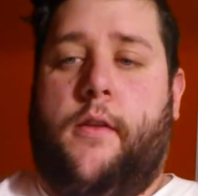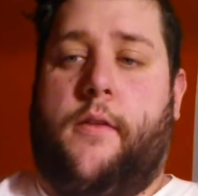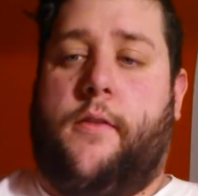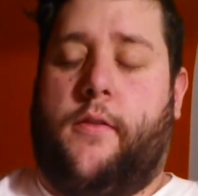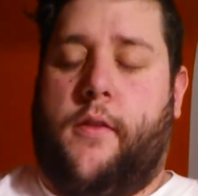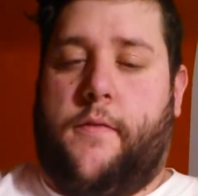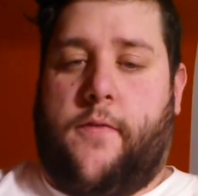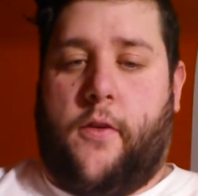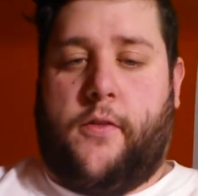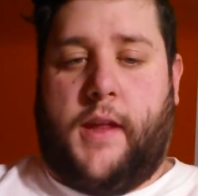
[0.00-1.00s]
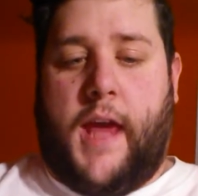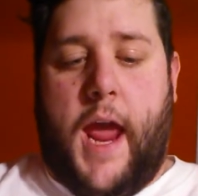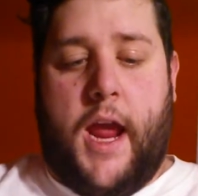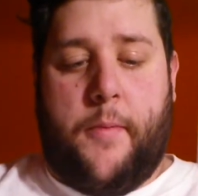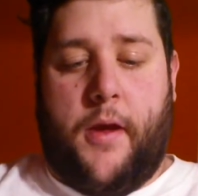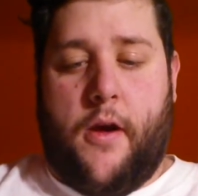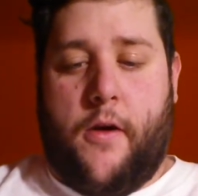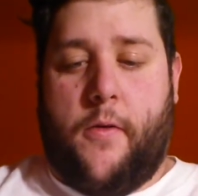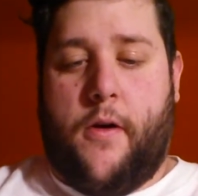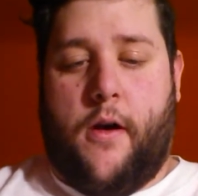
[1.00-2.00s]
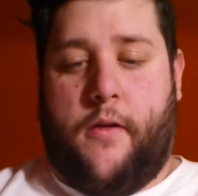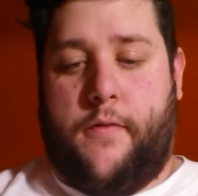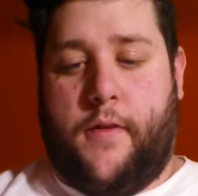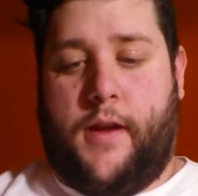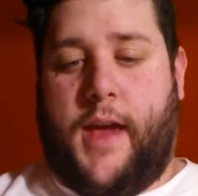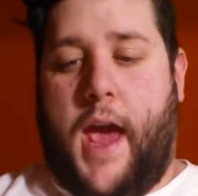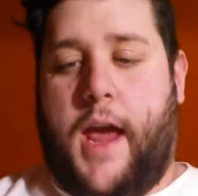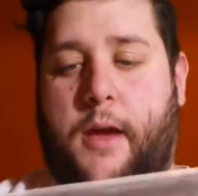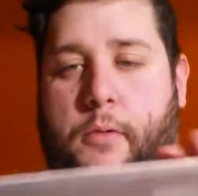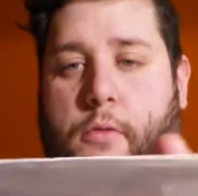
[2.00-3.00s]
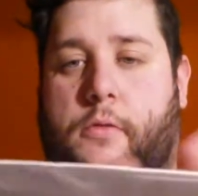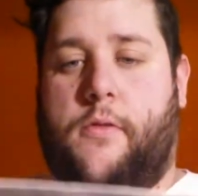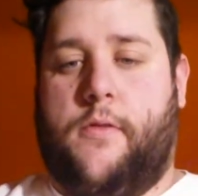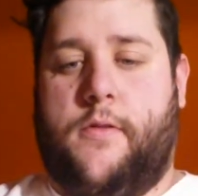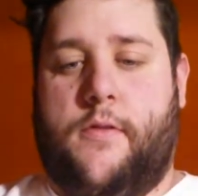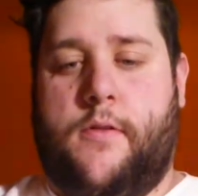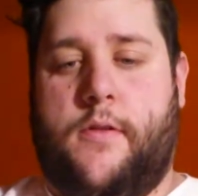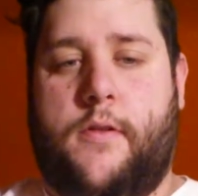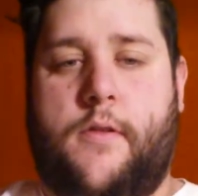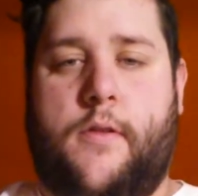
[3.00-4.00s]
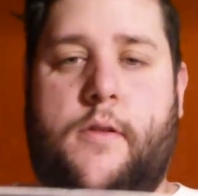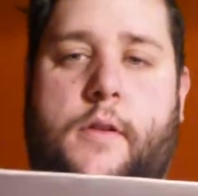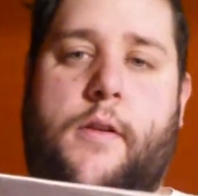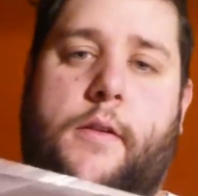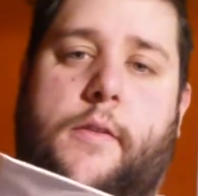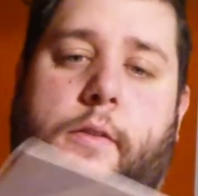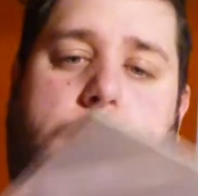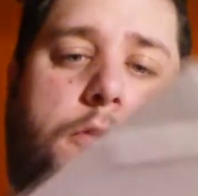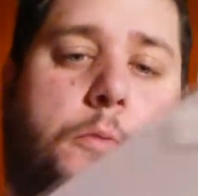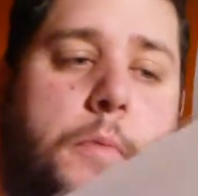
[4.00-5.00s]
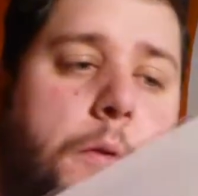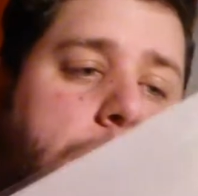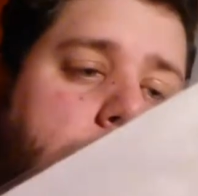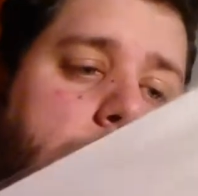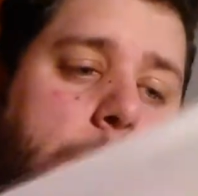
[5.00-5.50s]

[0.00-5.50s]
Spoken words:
This is the first cameo of Cable. This is New Mutants,